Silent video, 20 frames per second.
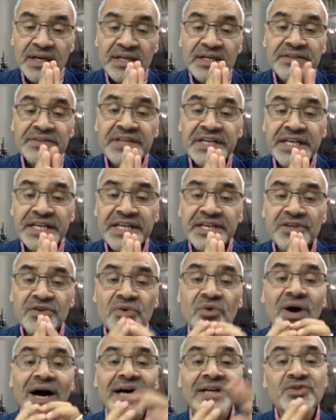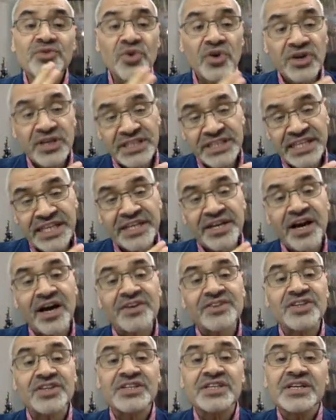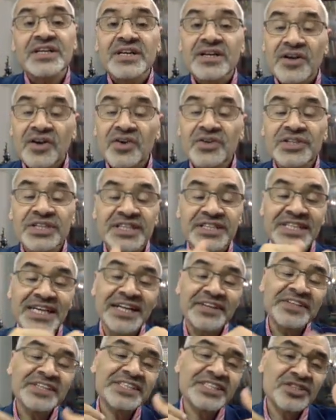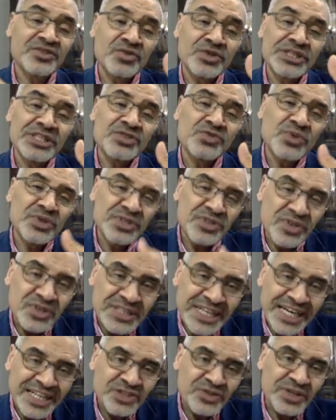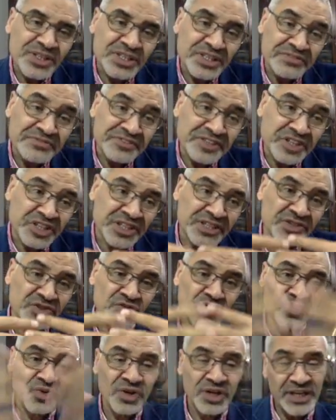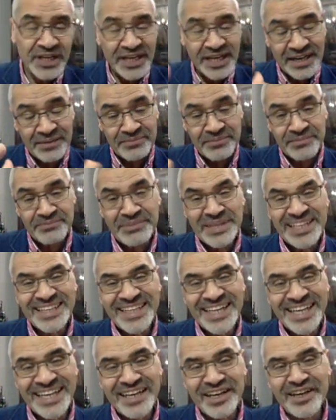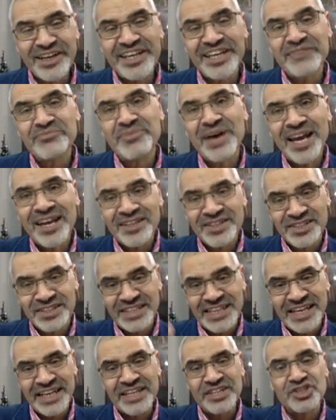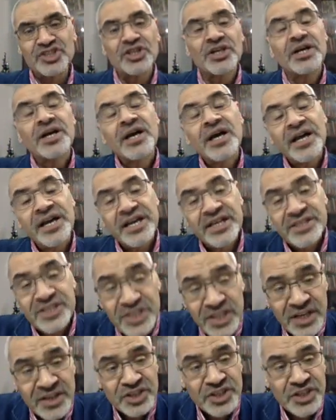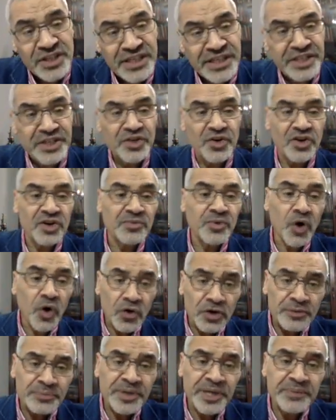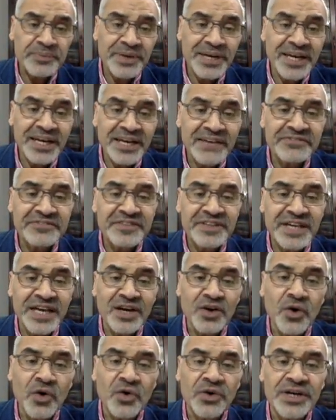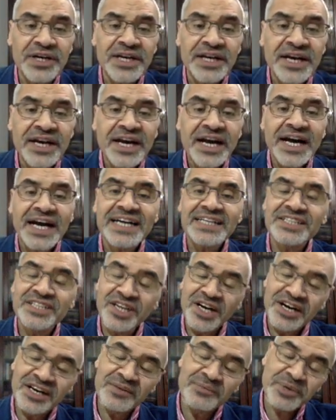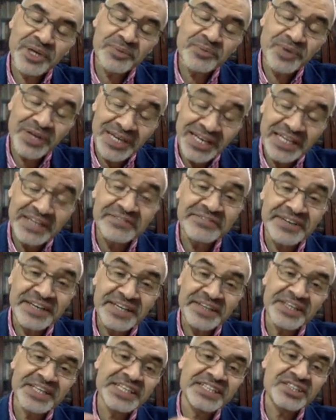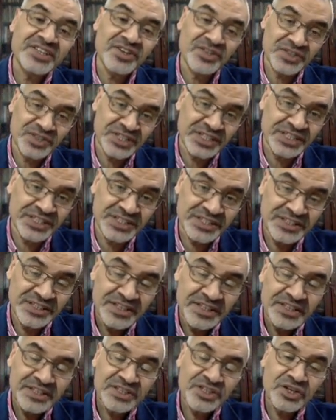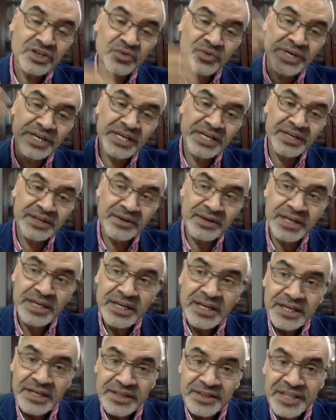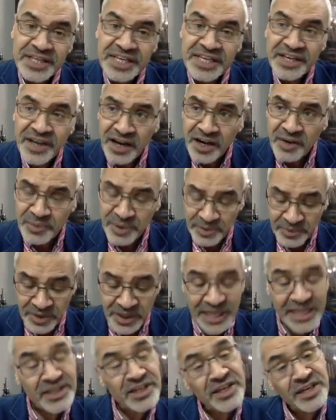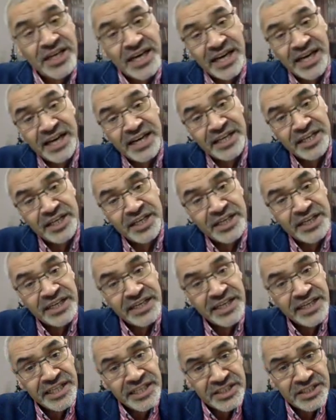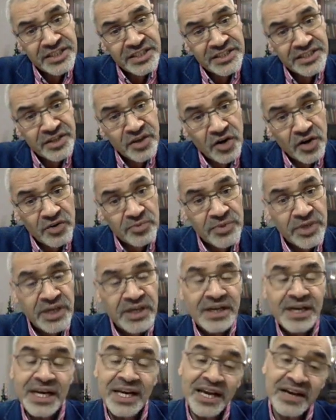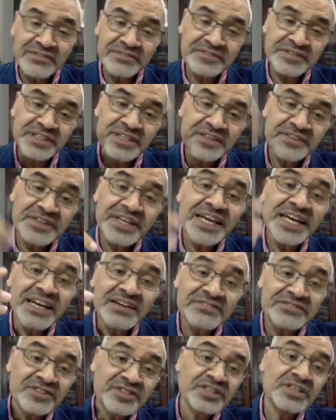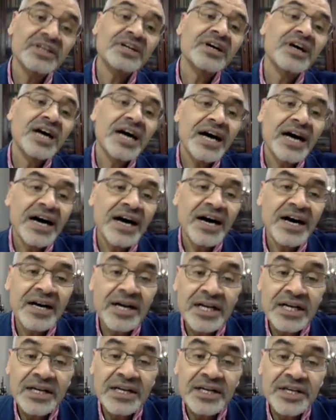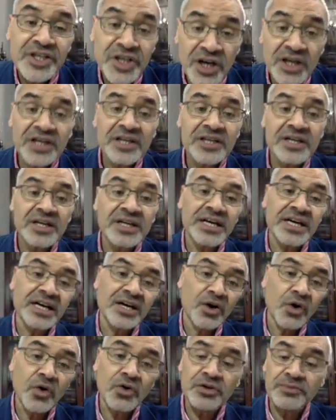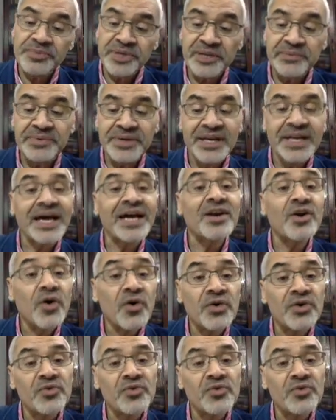EU and worked in other countries. And this was not actually sufficient to maintain a balanced age structure in Europe. All people left alone as young people live in these countries. So when the young people in Eastern Europe left, they left young old people alone